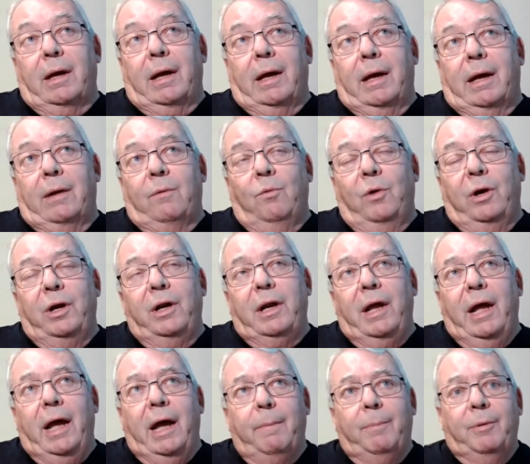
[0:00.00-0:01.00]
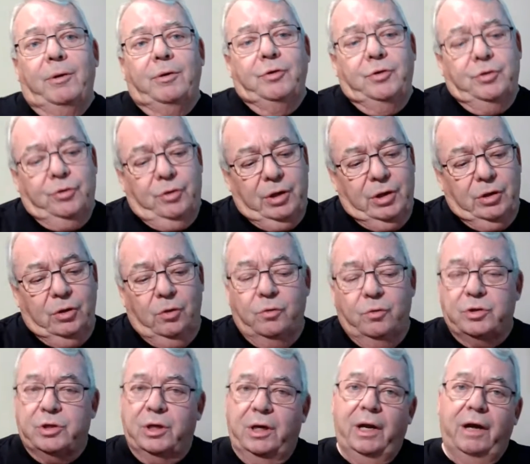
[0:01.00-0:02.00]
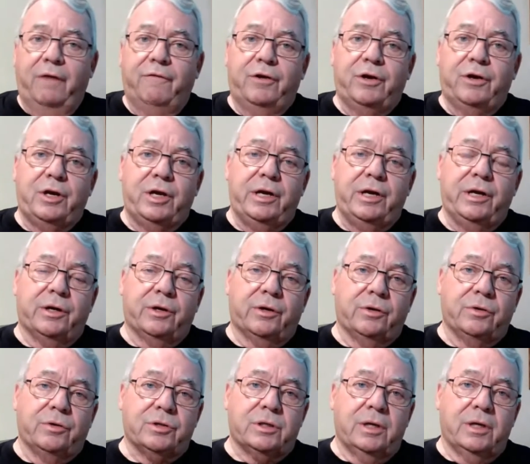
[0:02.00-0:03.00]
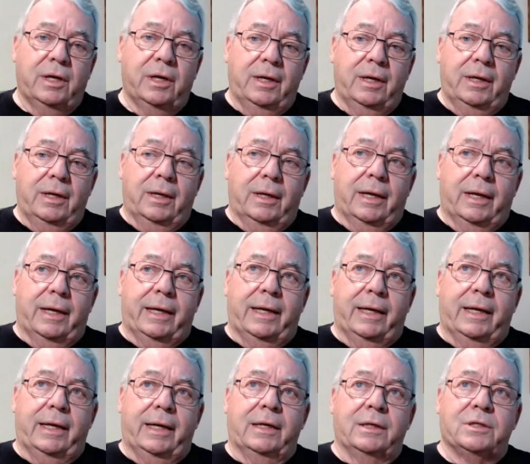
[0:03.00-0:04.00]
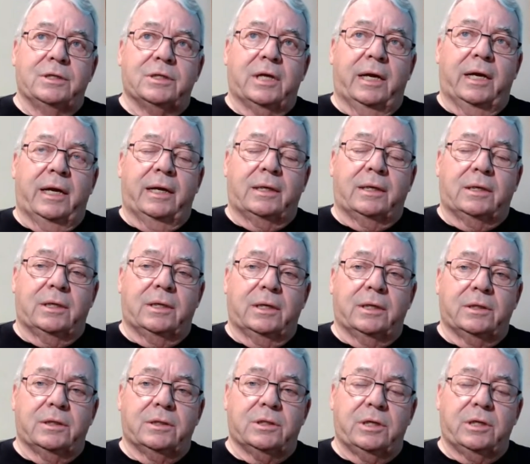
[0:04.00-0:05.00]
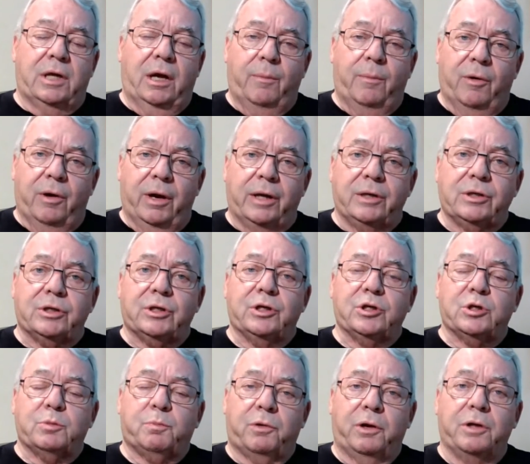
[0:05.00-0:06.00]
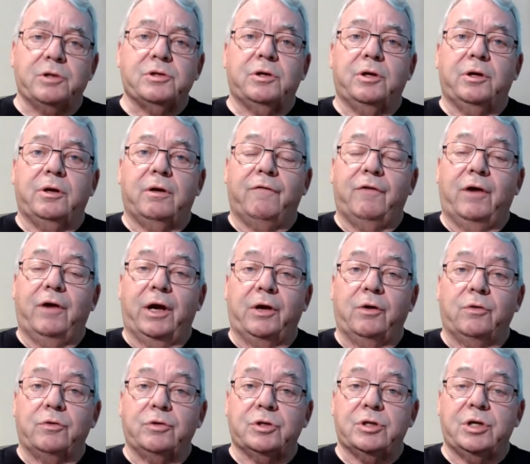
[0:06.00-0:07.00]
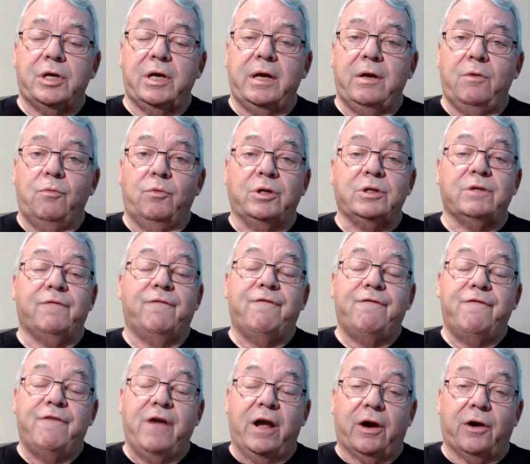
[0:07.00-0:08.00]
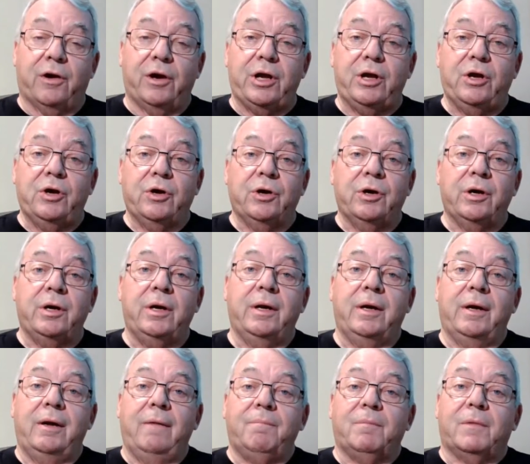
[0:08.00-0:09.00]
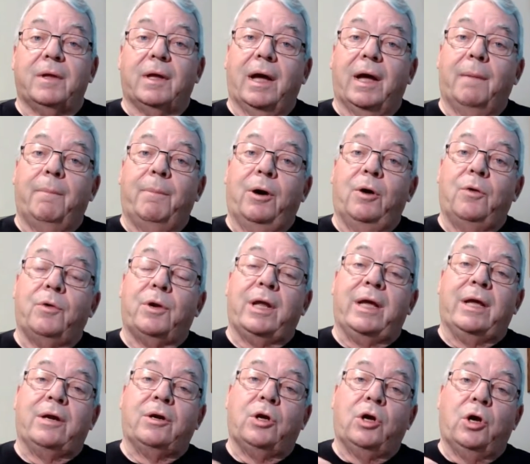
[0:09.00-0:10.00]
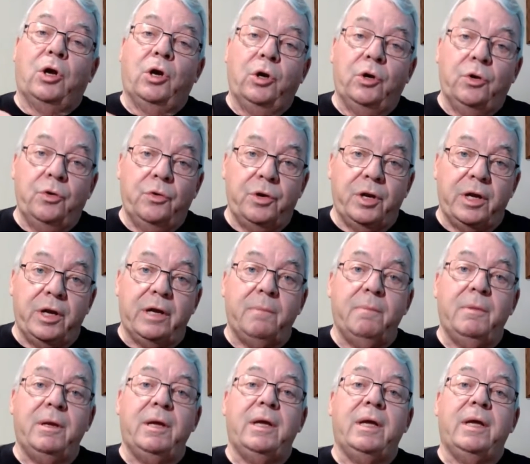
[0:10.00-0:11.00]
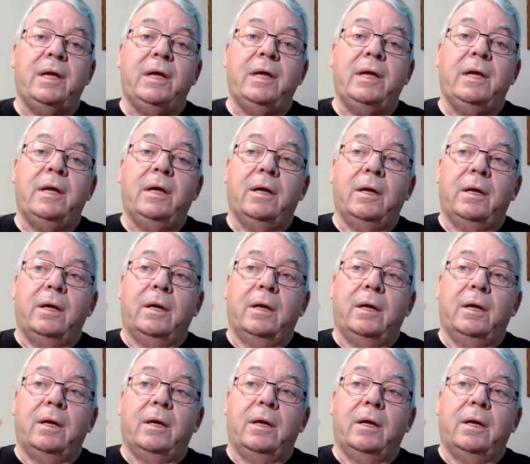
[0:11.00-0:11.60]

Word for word: and what had happened during those 11 years is that Samaranch as president of IOC, was very good about including me